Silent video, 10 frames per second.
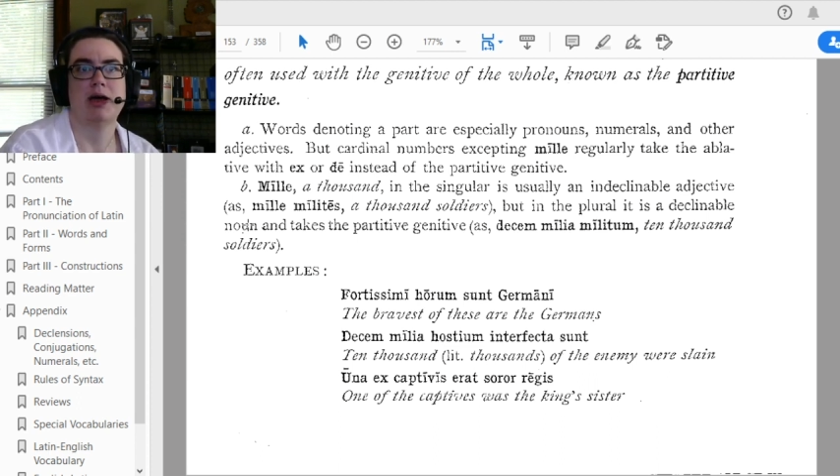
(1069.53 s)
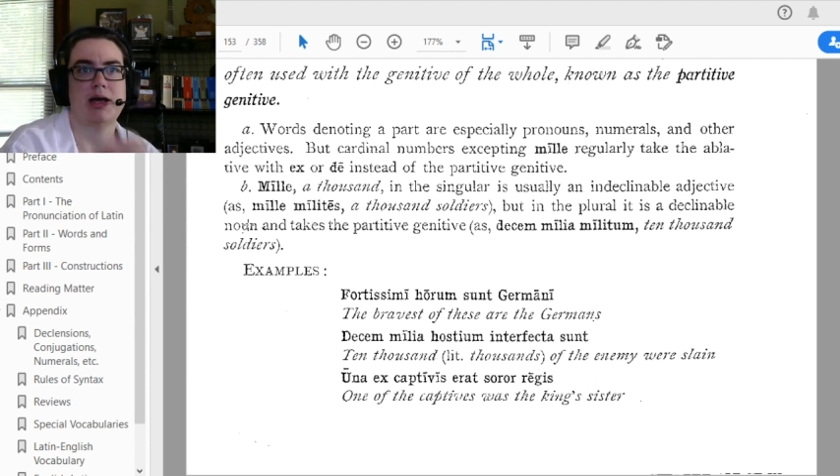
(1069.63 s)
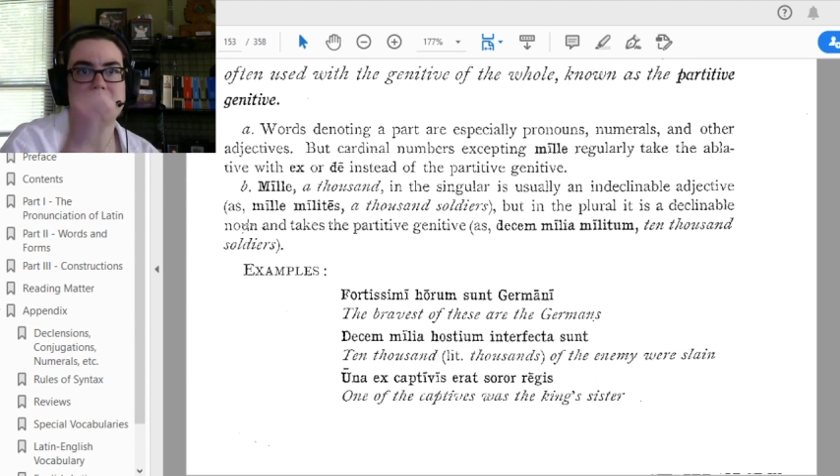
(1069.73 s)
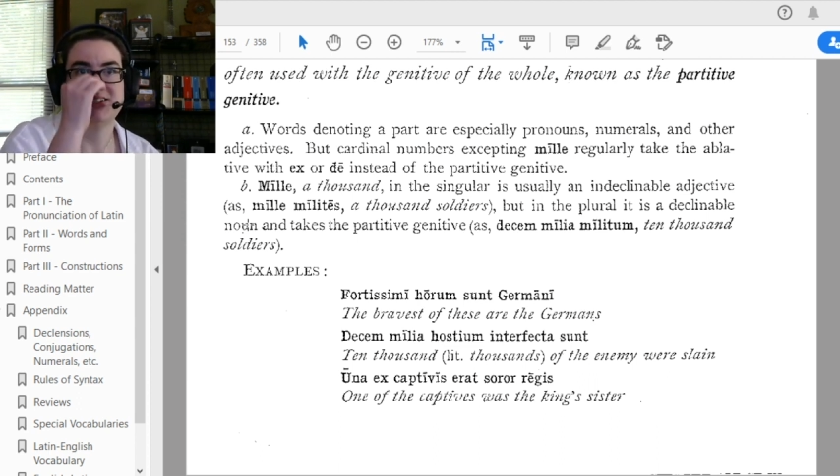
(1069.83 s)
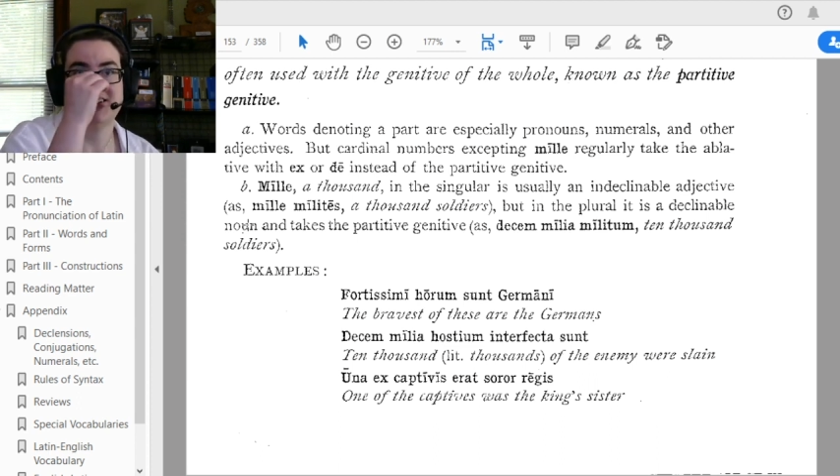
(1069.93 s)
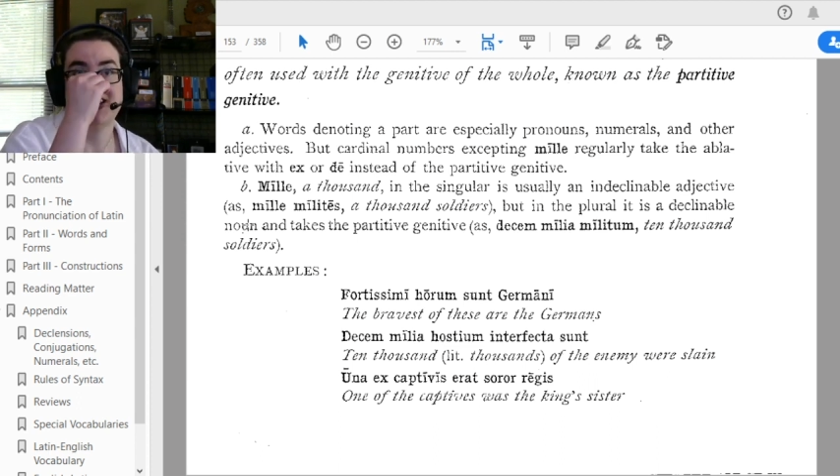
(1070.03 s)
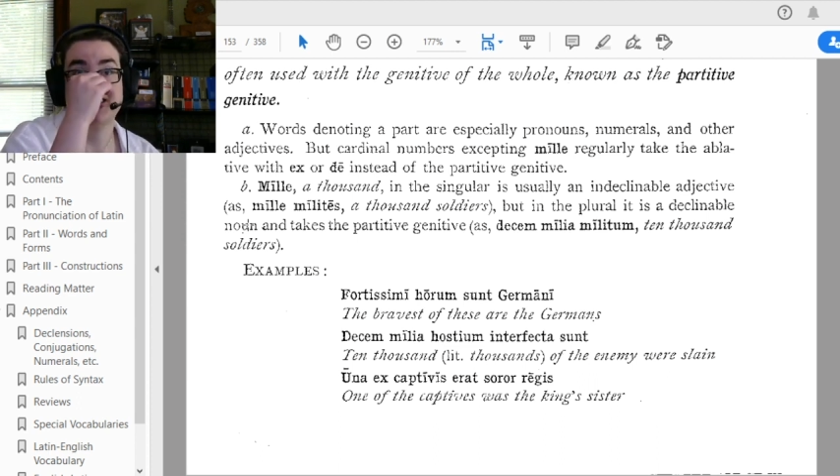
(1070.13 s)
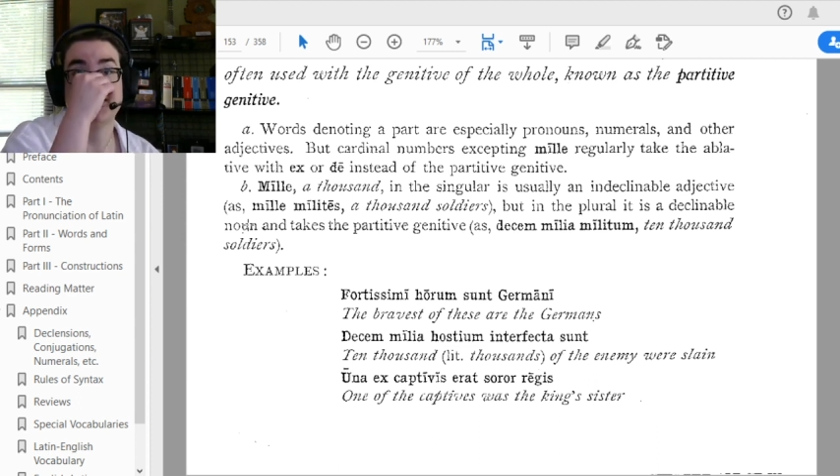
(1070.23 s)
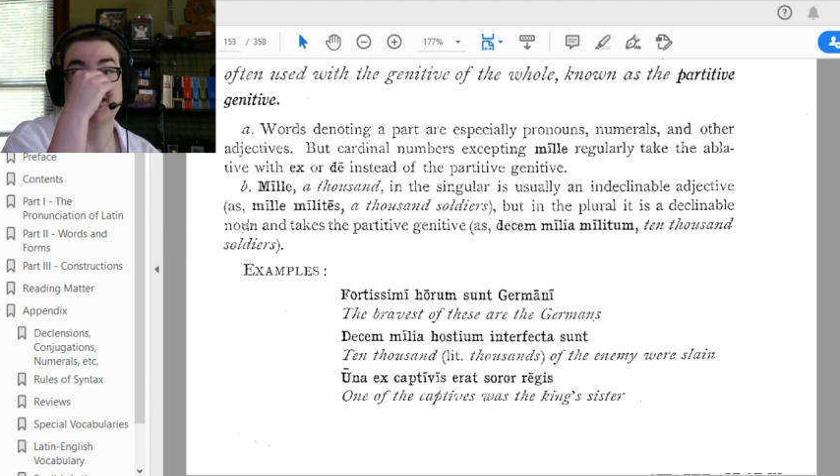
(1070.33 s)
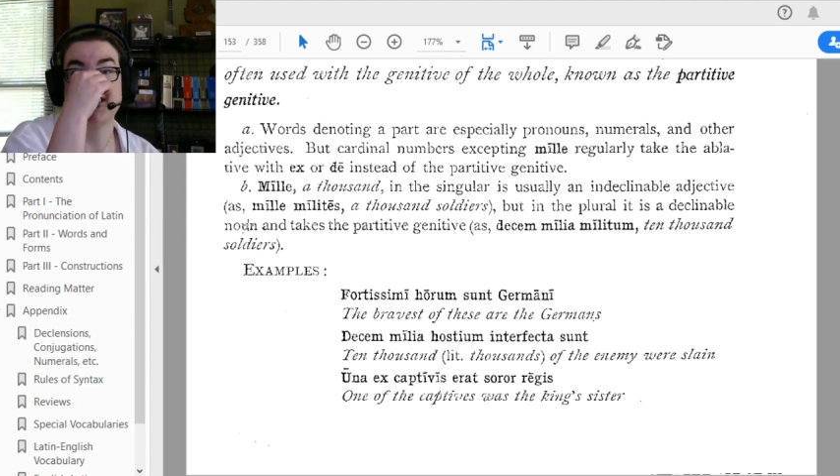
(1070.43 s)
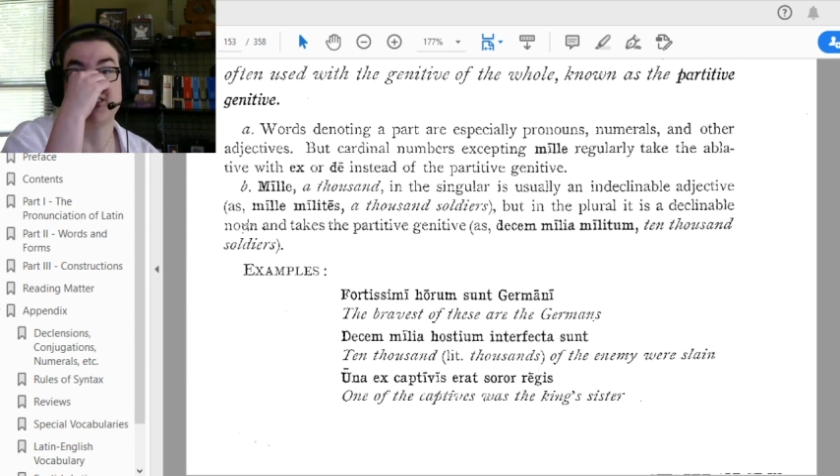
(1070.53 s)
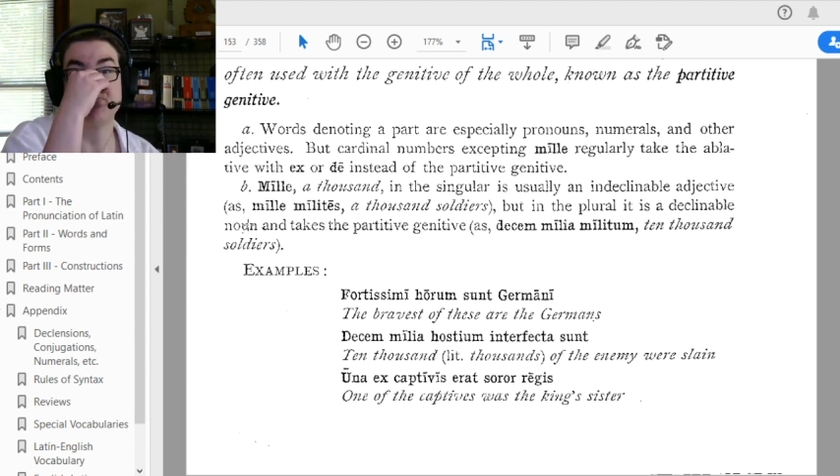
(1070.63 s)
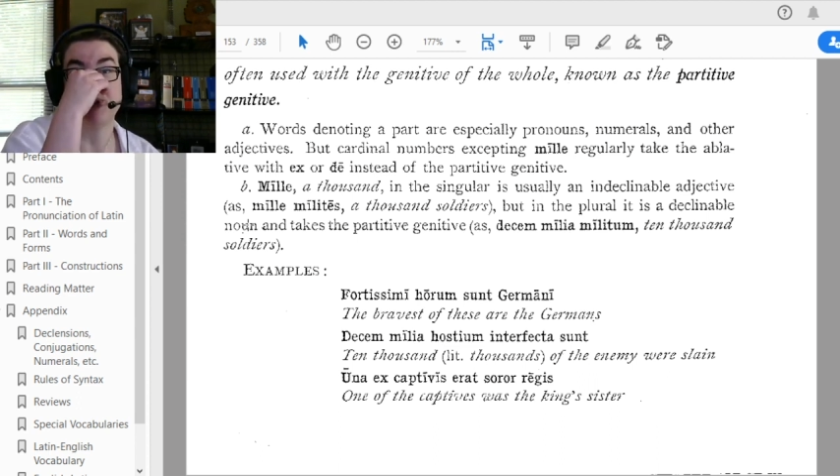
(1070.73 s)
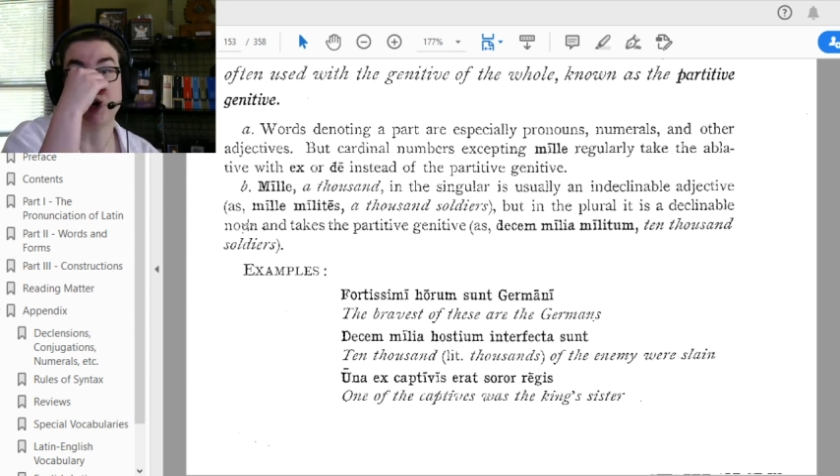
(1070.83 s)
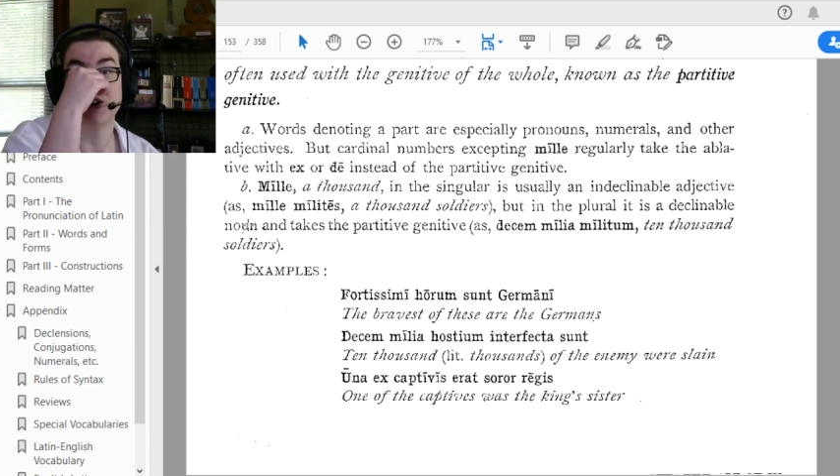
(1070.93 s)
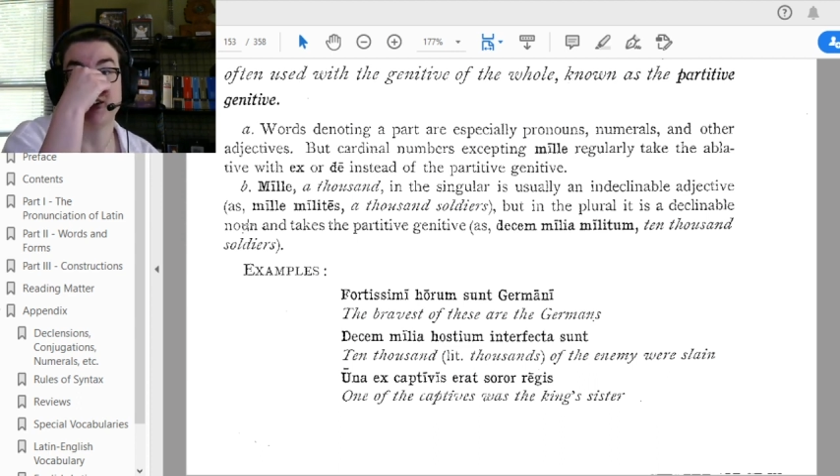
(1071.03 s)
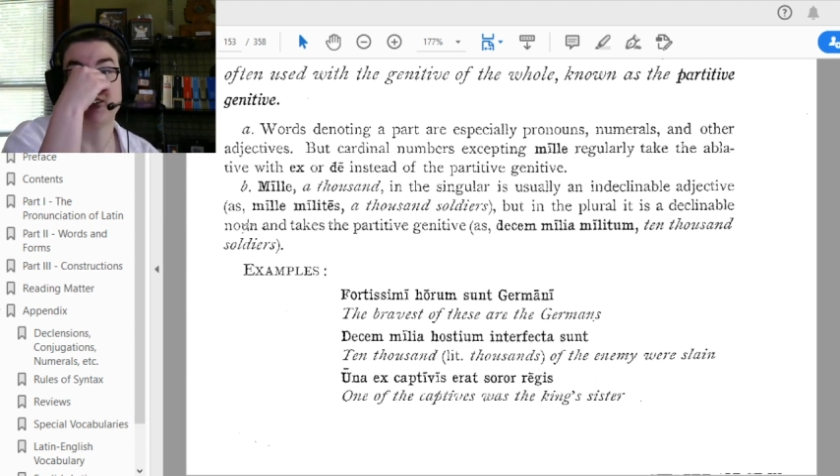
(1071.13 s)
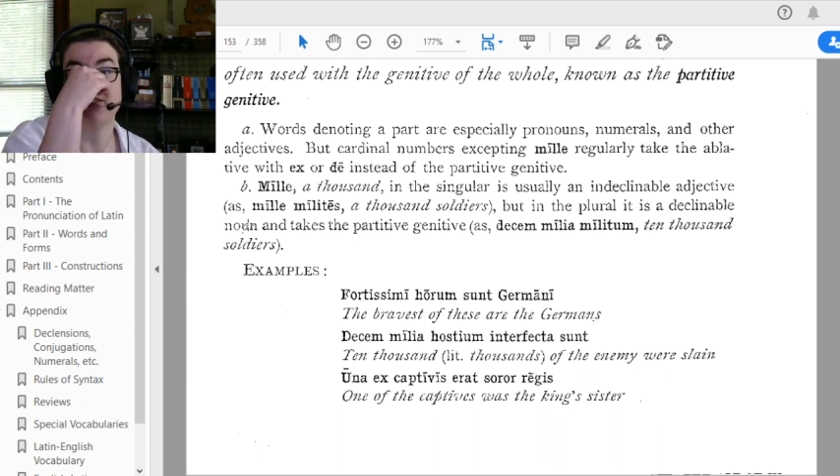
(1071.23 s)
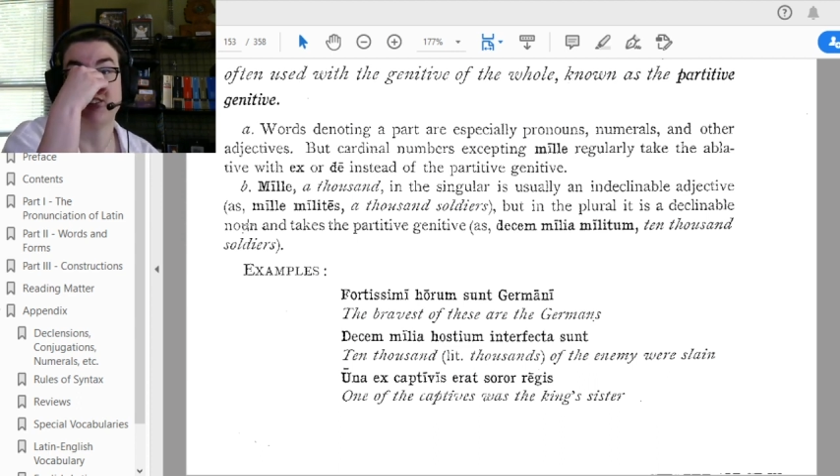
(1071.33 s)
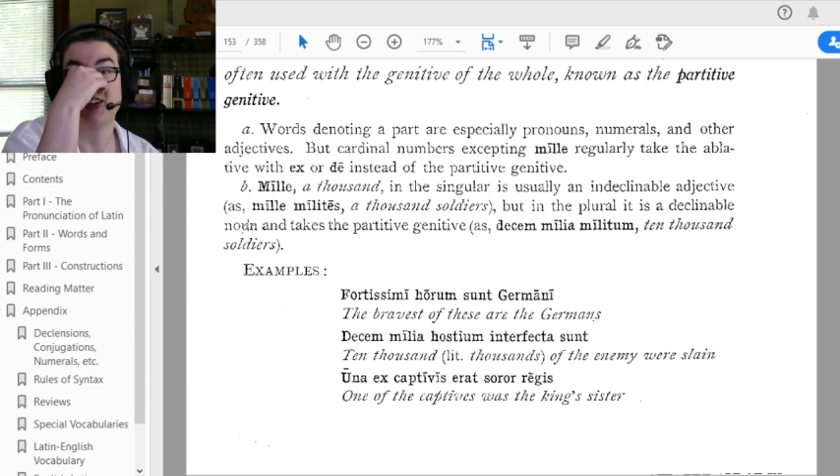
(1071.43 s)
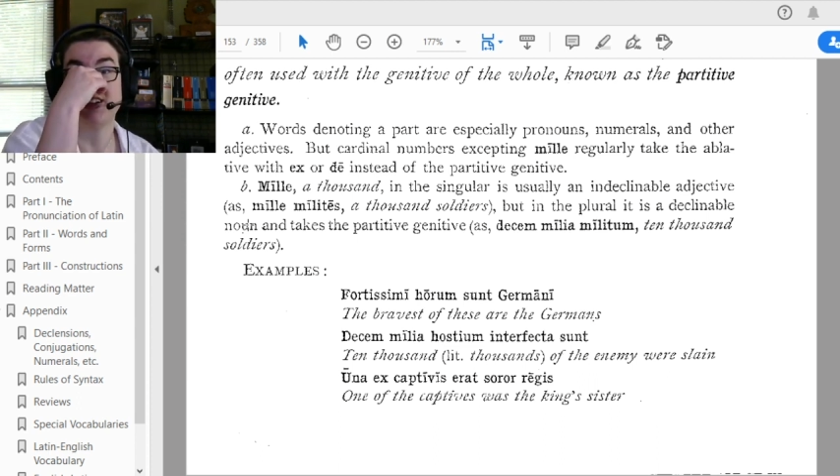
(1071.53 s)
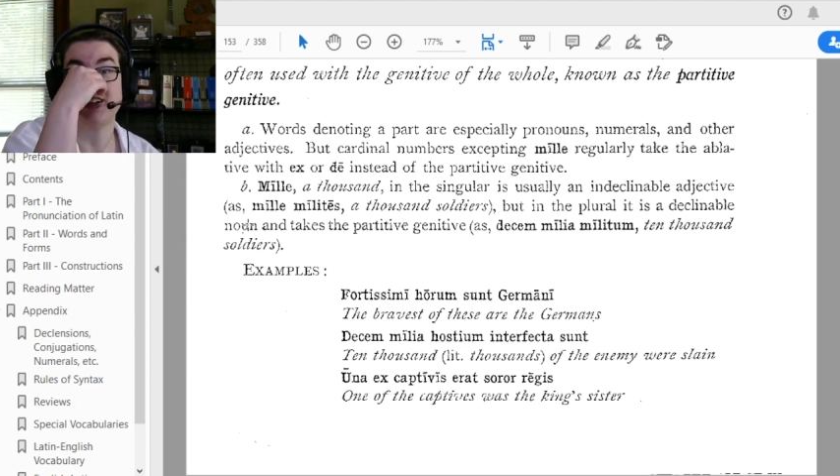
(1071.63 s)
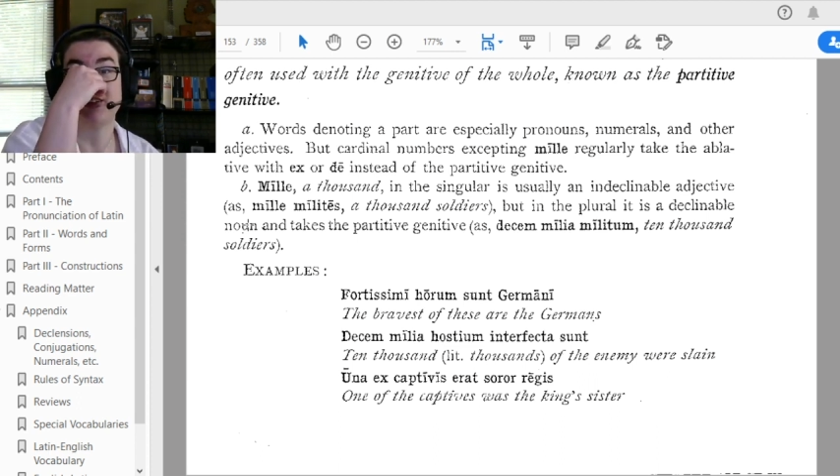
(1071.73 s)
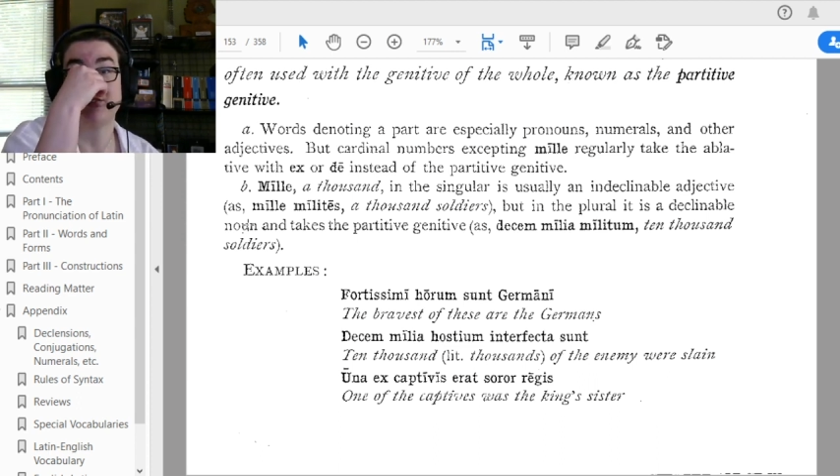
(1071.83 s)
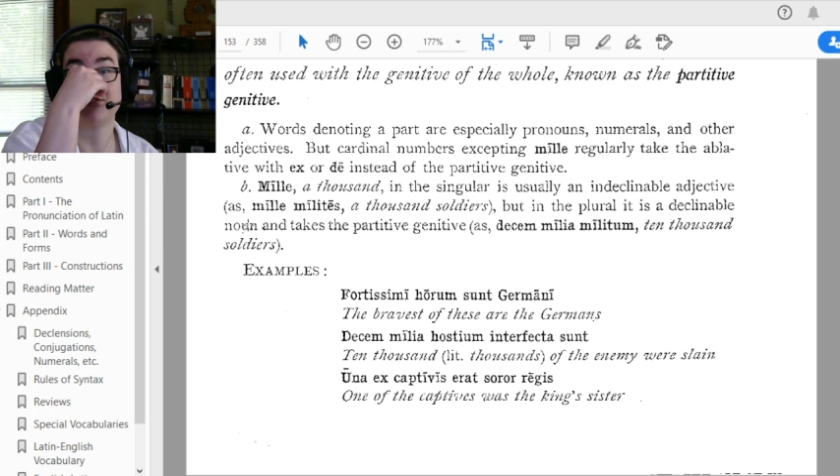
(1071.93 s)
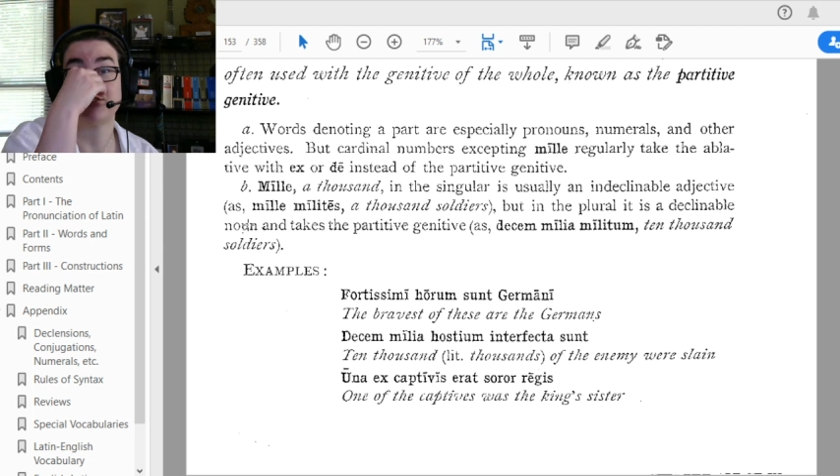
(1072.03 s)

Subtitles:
and it takes the partitive genitive.